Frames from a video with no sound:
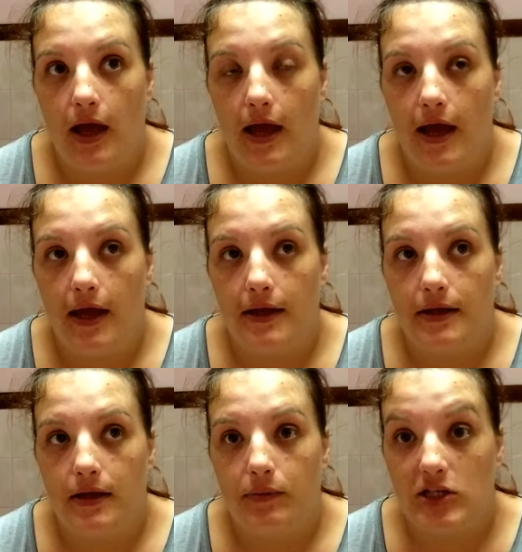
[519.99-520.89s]

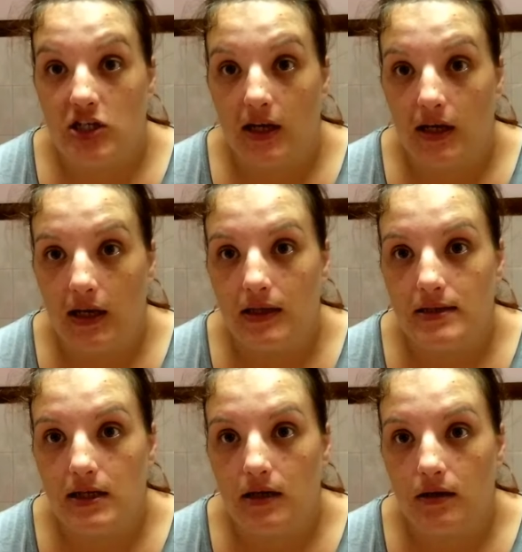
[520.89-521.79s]
And Witching and
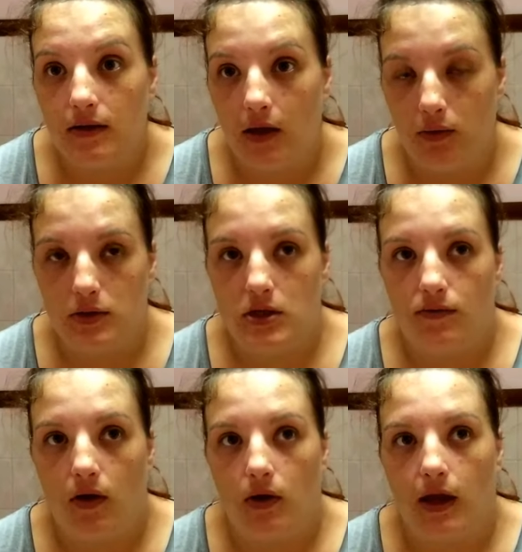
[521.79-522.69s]
Eating, they're also
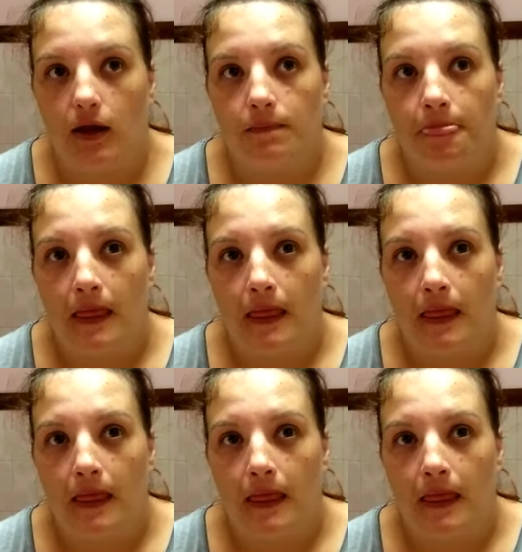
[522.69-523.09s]
vlogging.